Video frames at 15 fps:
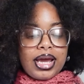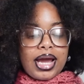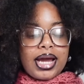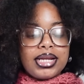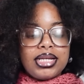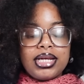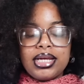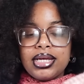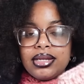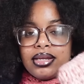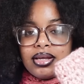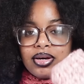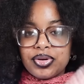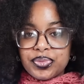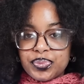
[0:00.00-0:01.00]
I did end
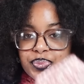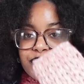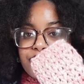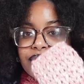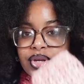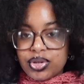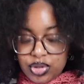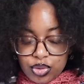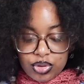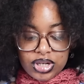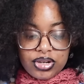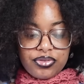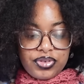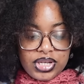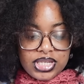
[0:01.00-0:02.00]
up doing
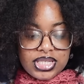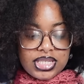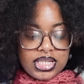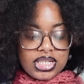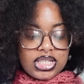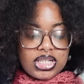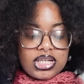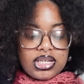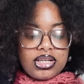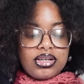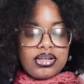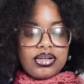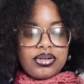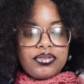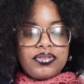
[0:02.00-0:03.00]
a V-stitch
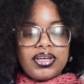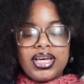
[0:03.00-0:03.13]
glove.